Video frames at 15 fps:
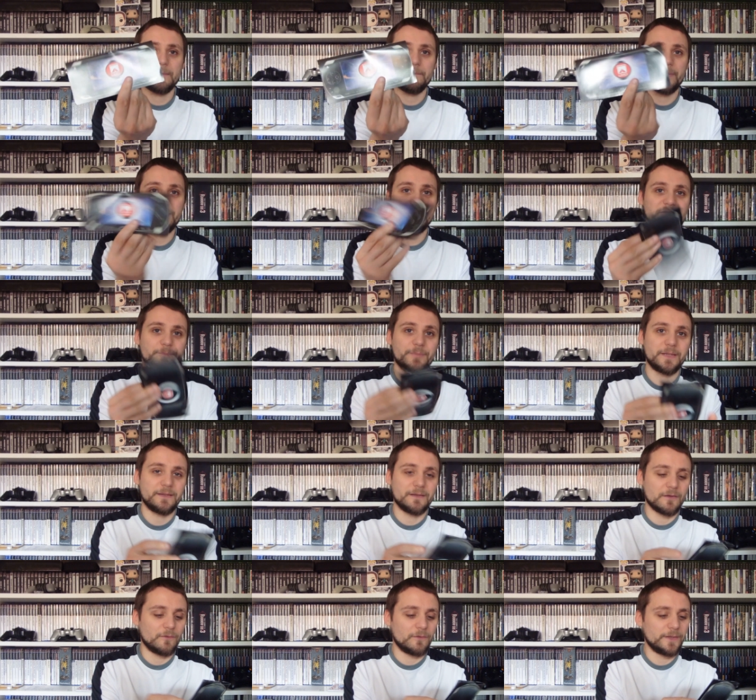PSP
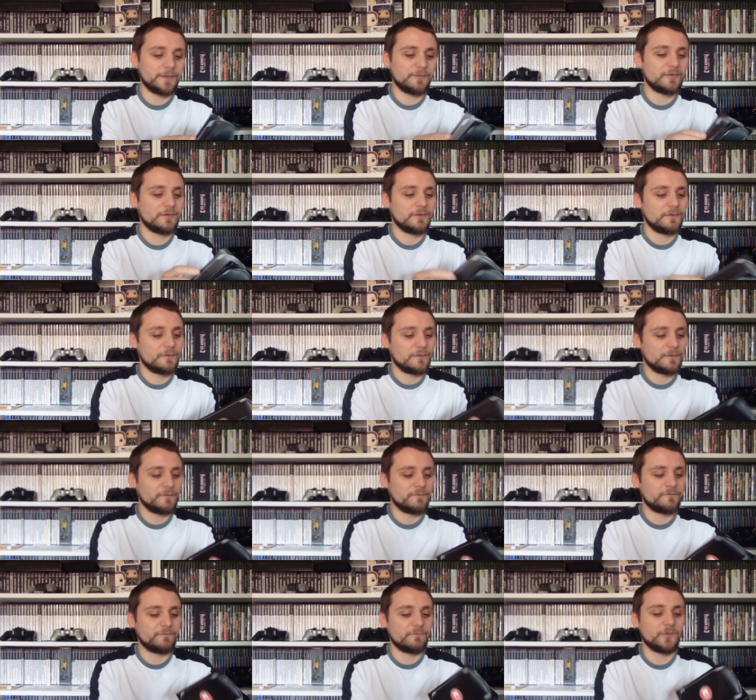guide
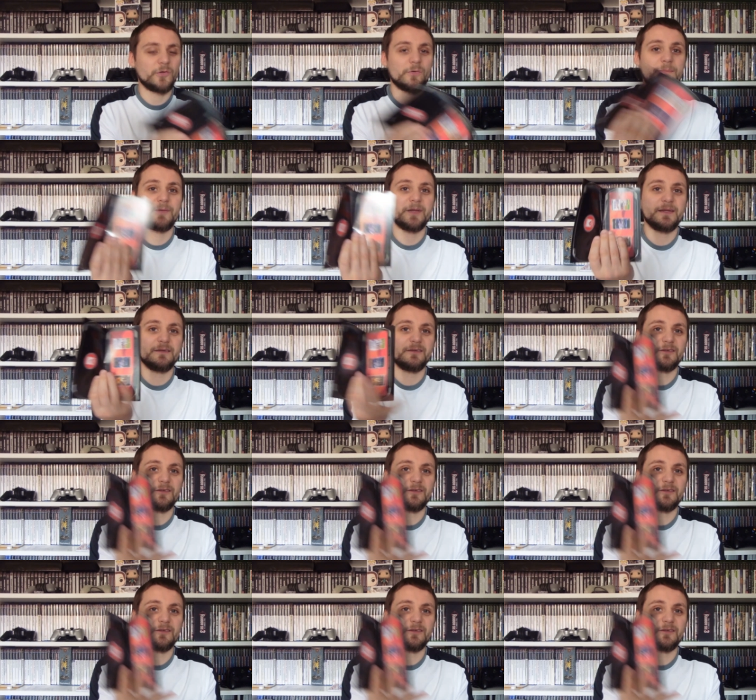of UMDs.